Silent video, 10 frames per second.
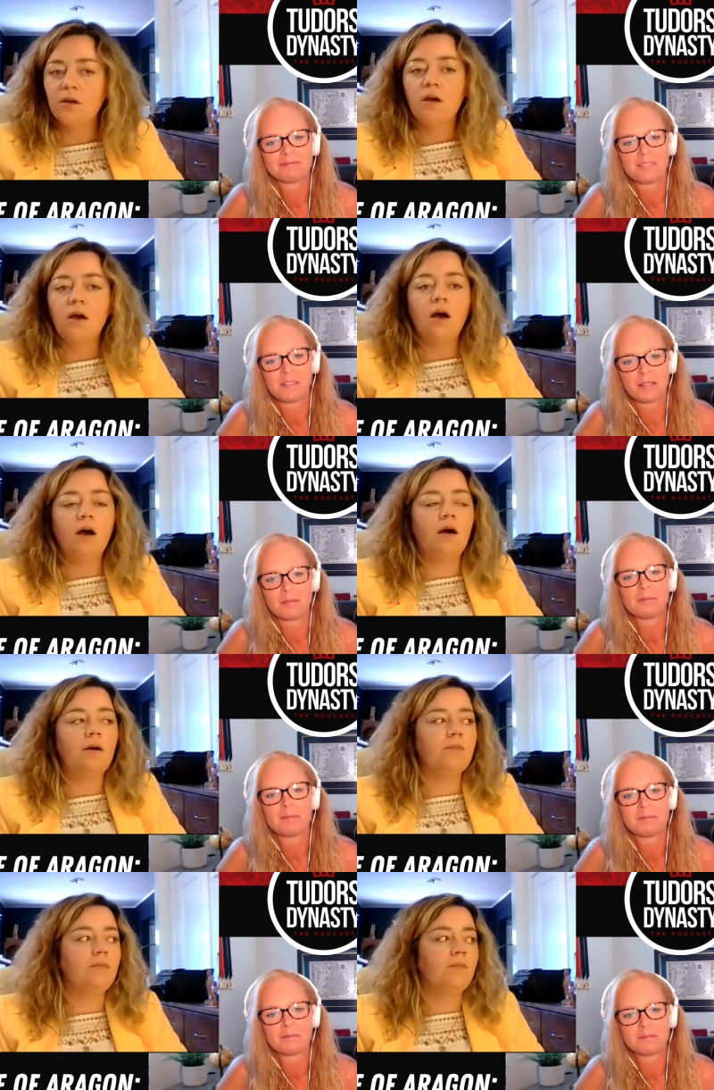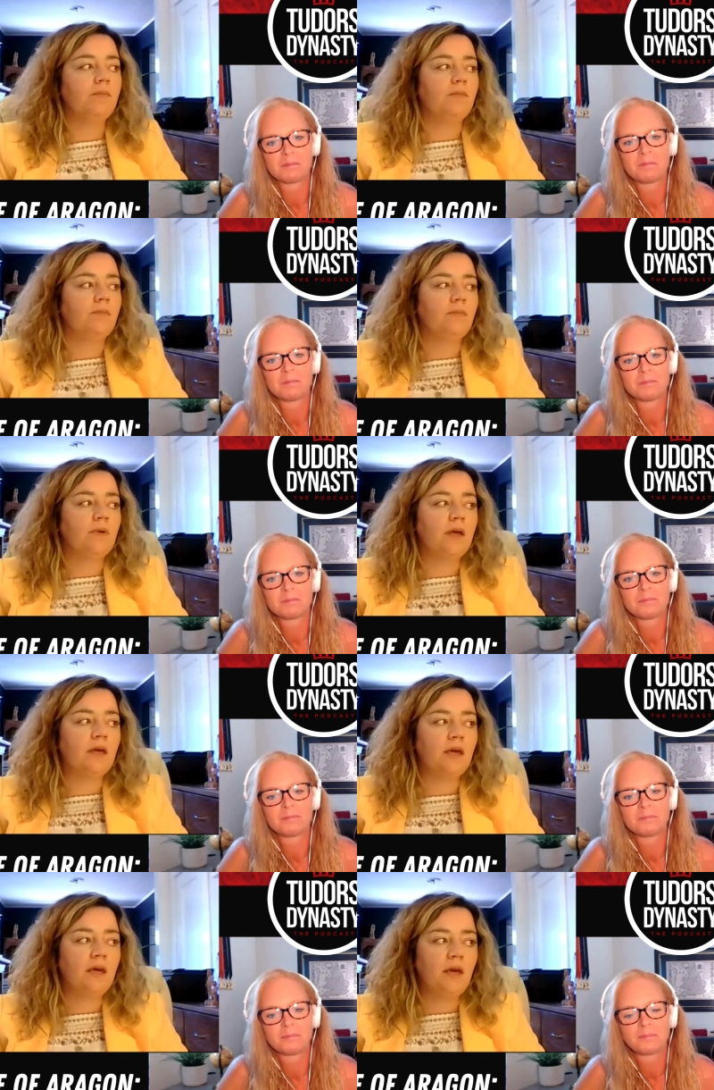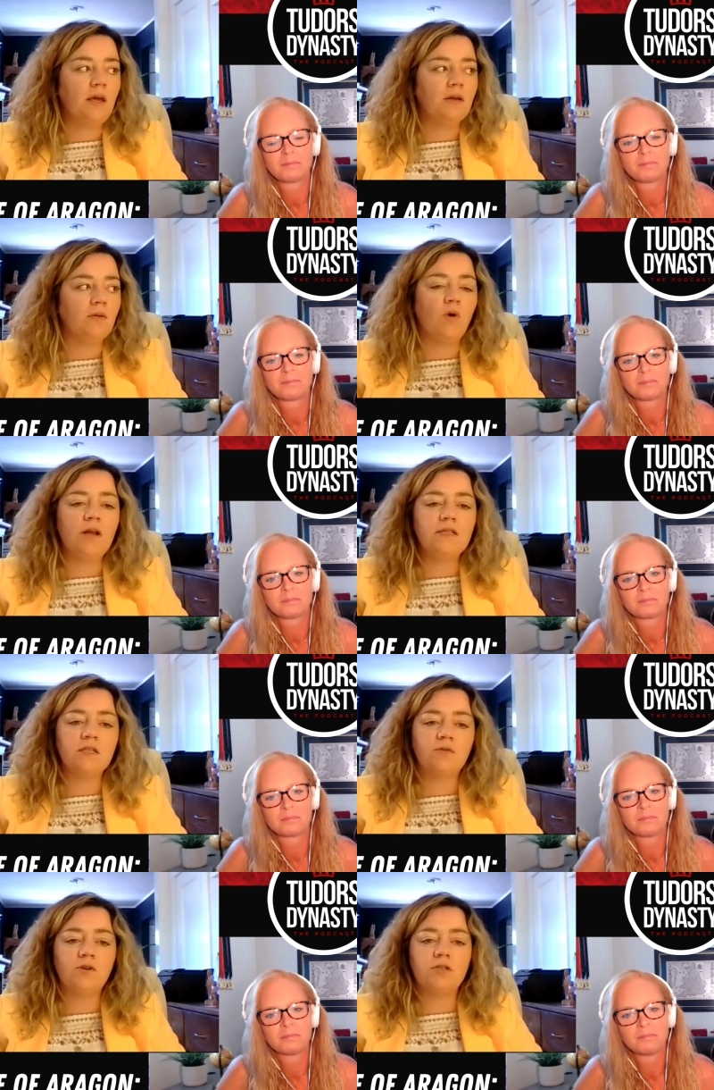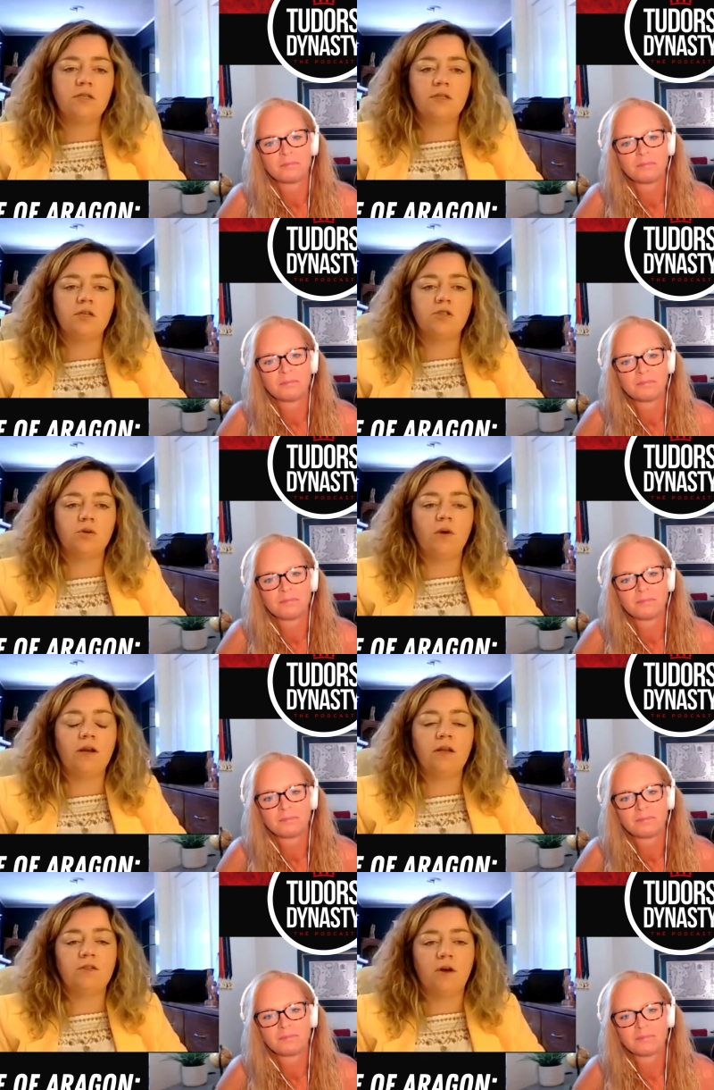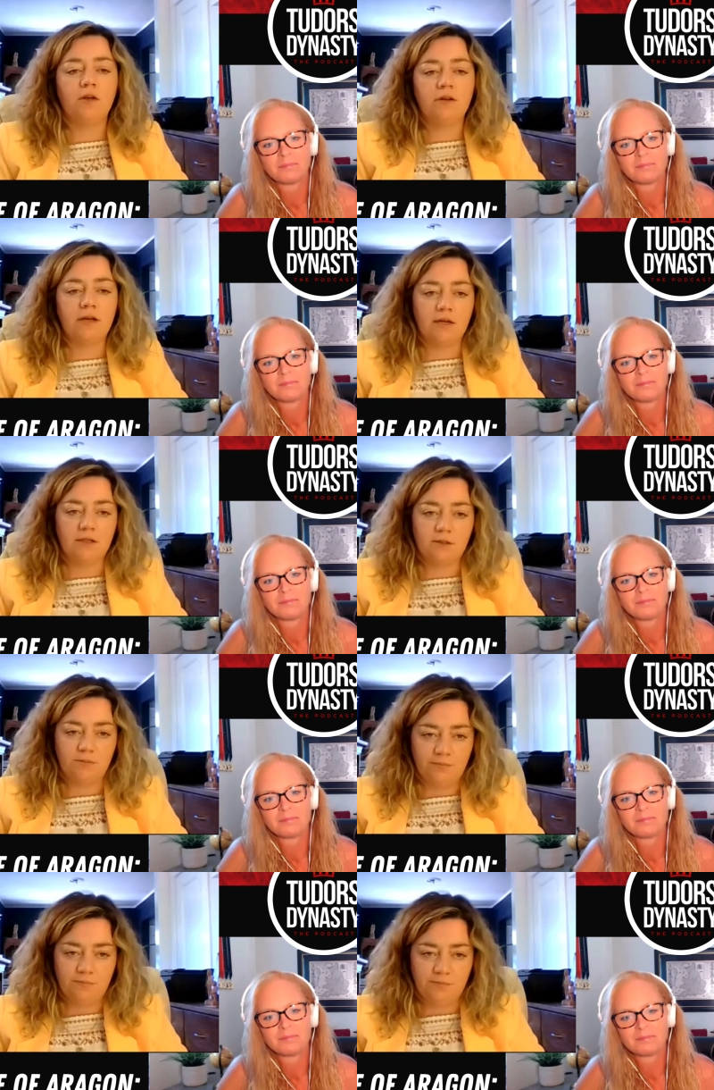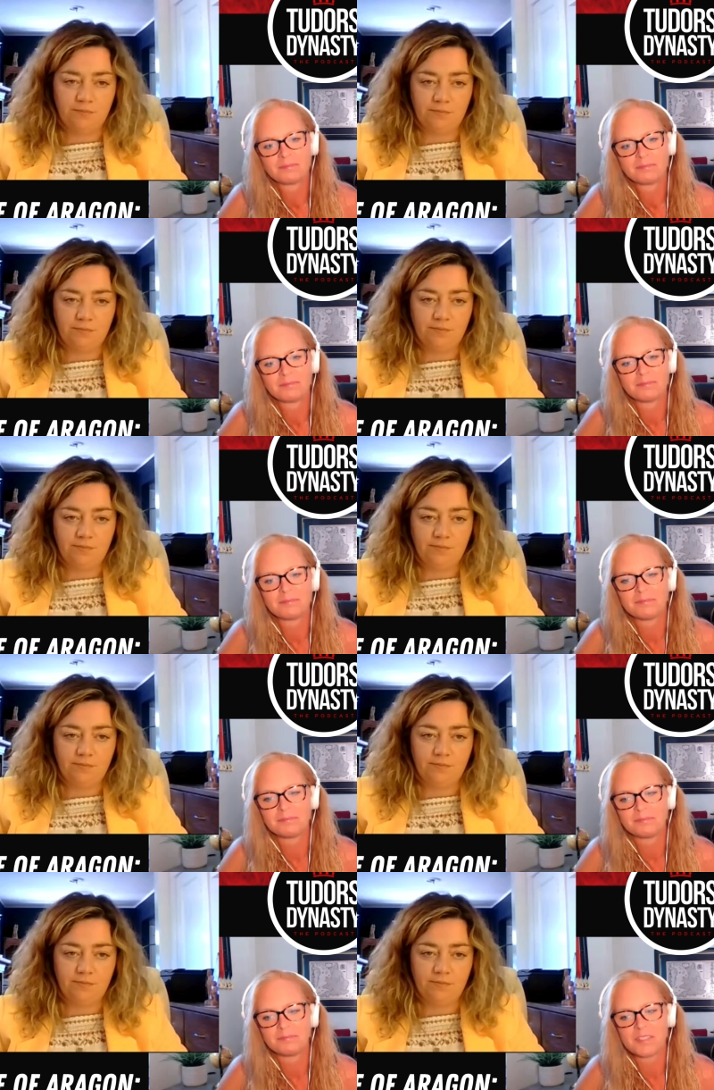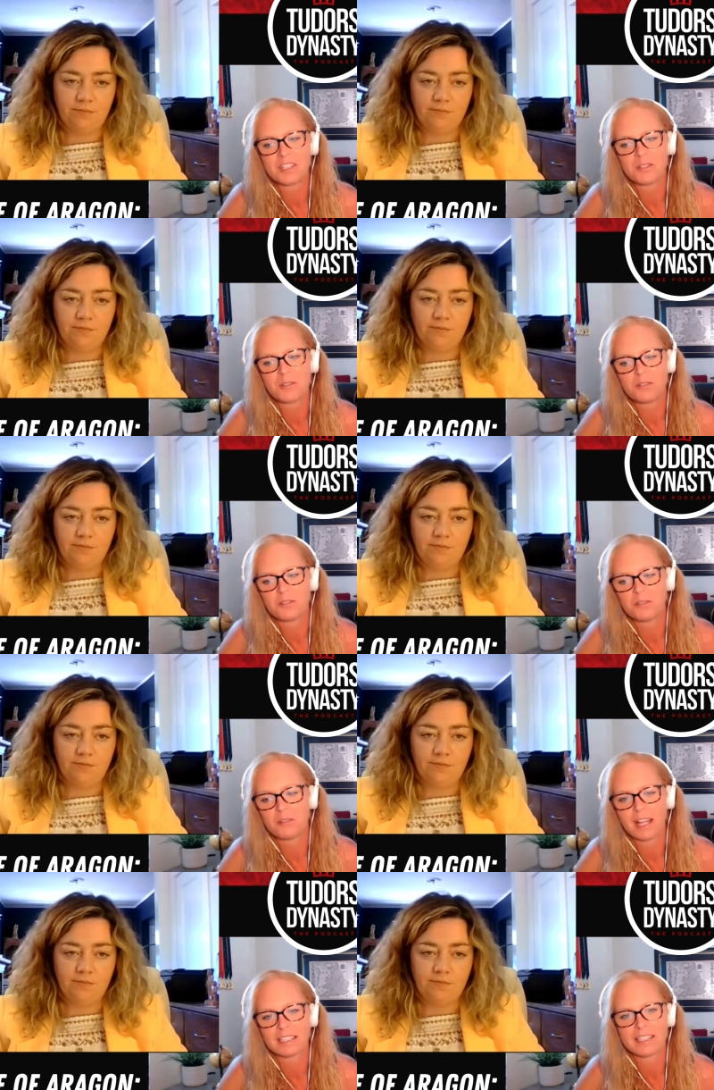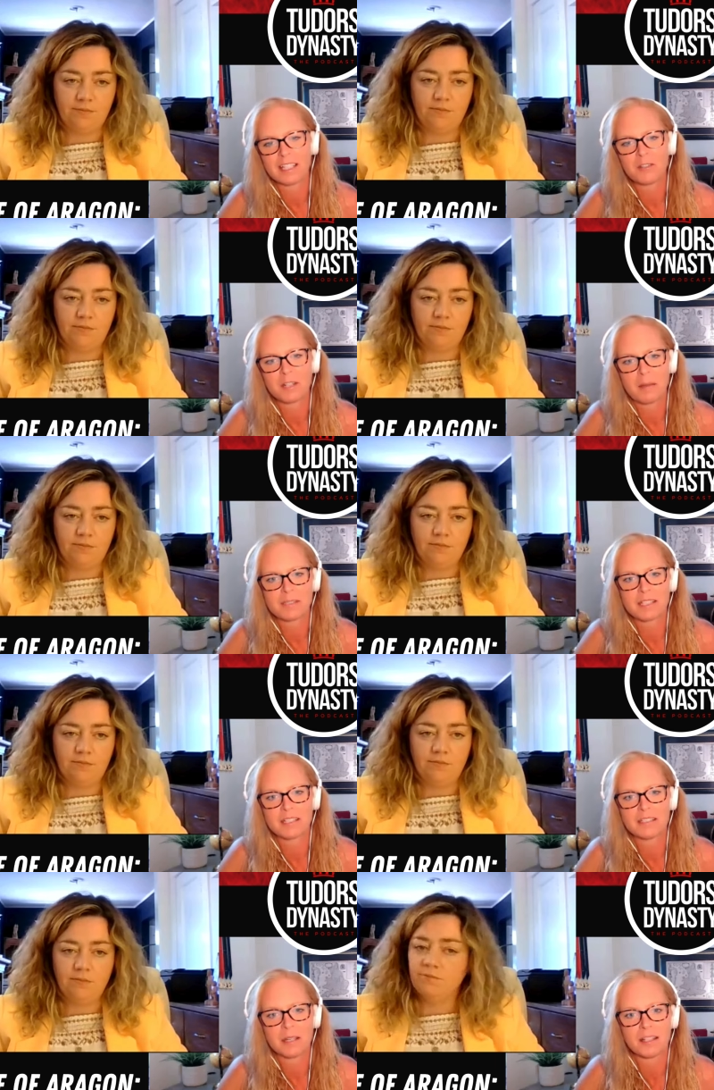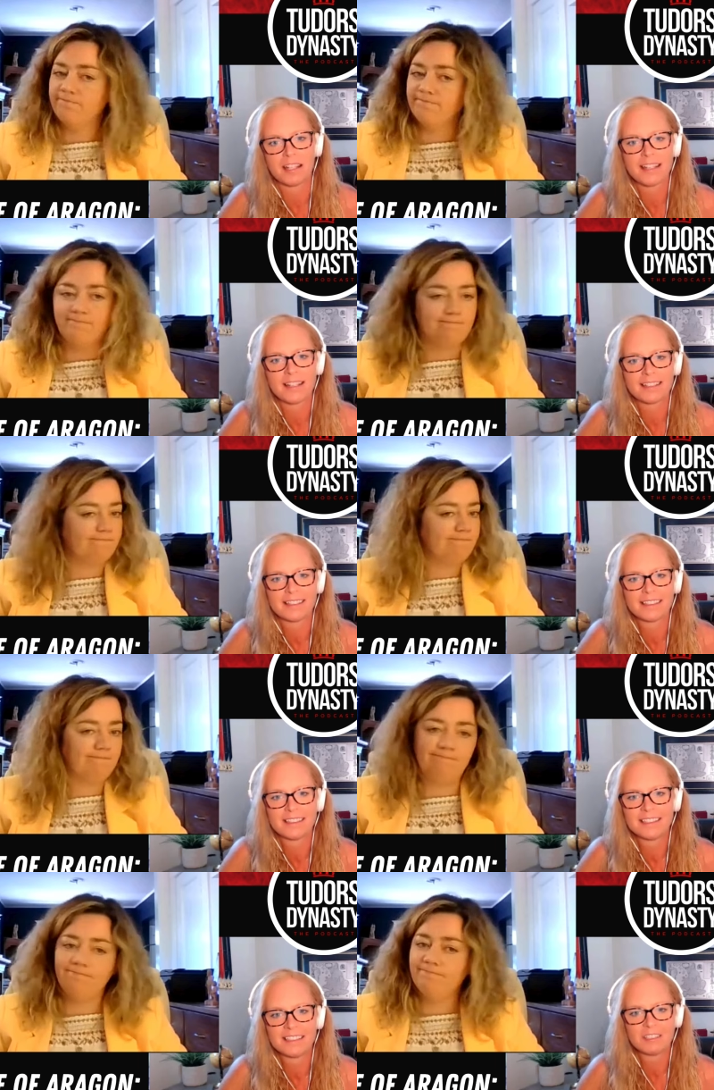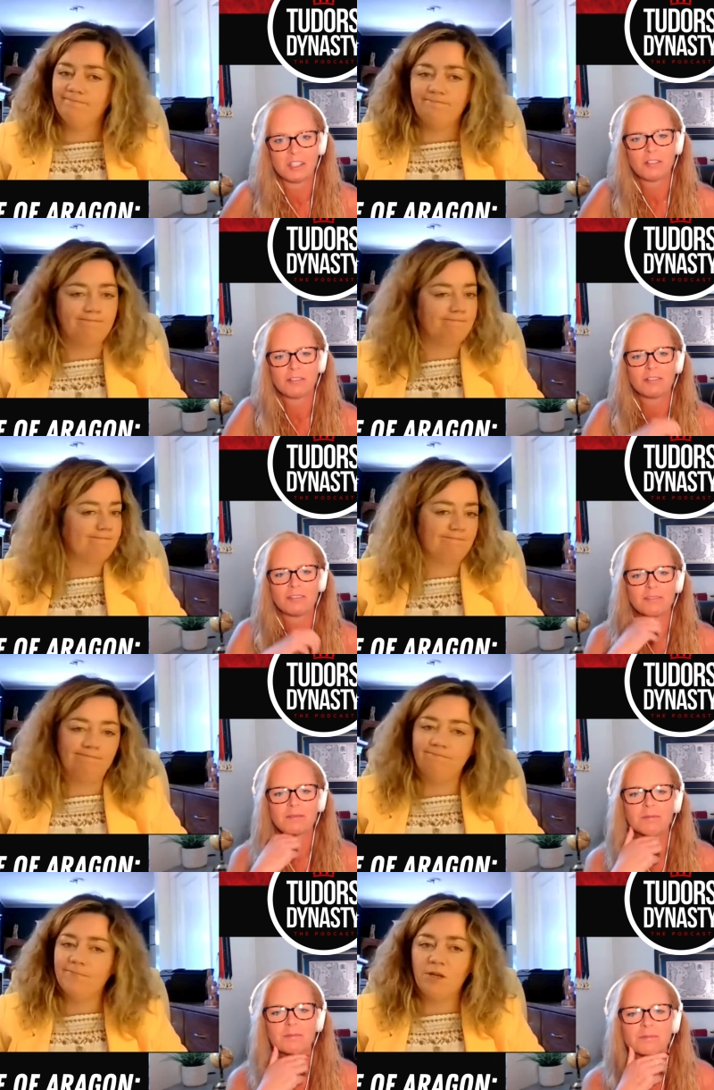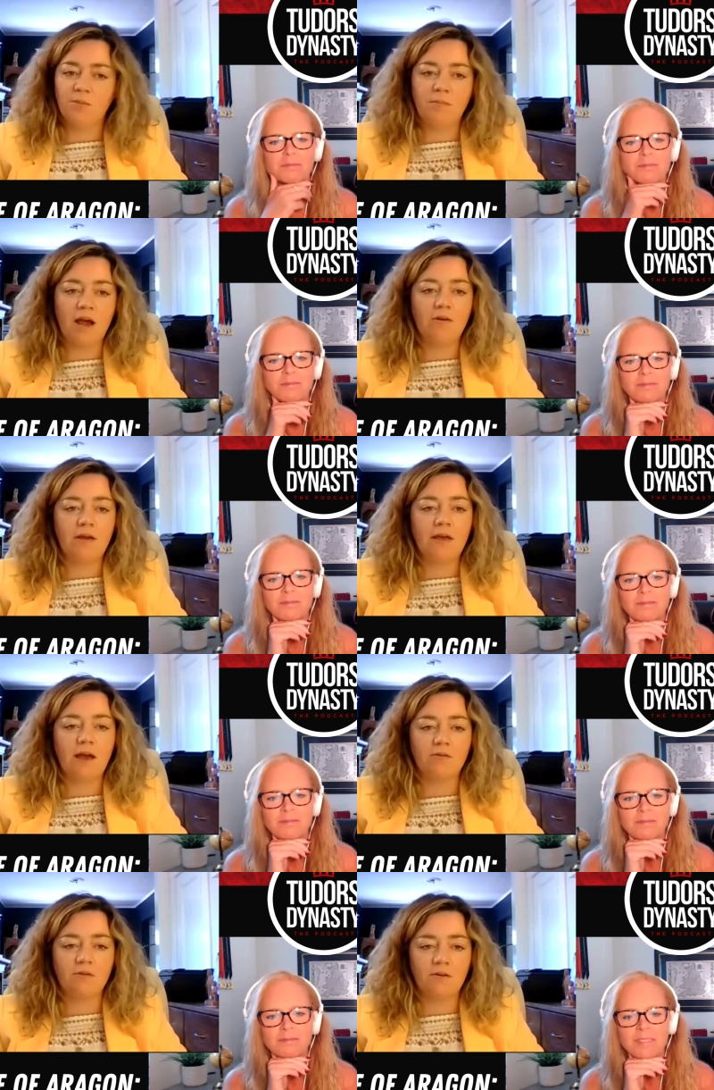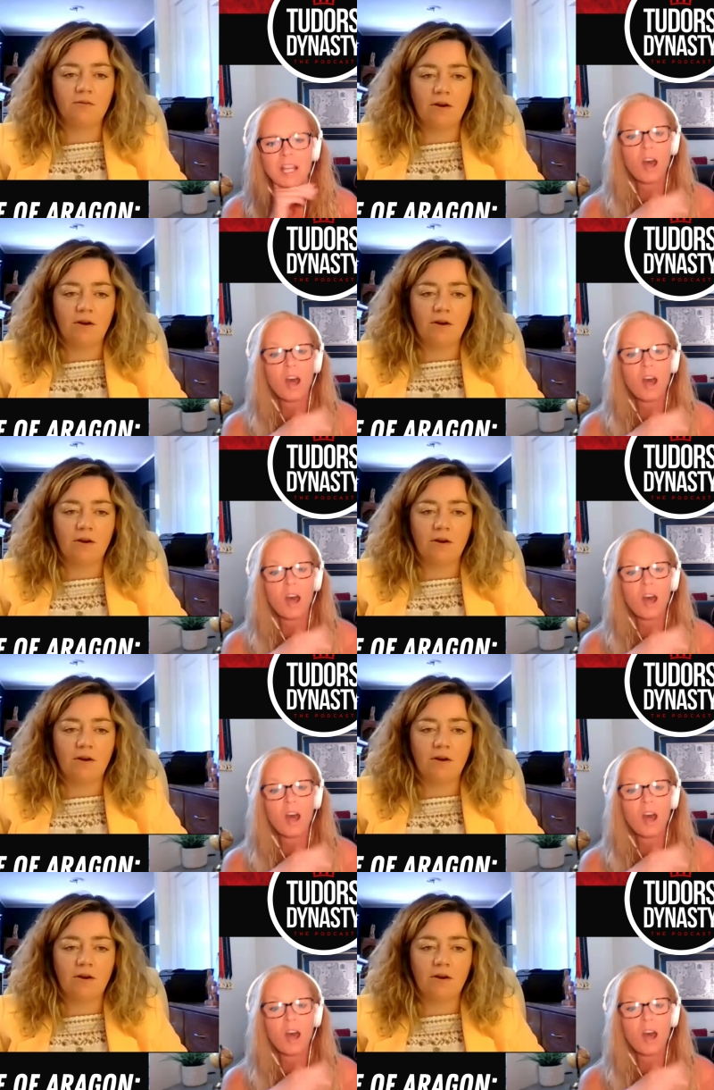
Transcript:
Speaker 1: Right. Um he what is his first decision when his father dies?
Speaker 2: Mm, to execute Empson and Dudley. No. To
Speaker 1: hmm. marry Catherine of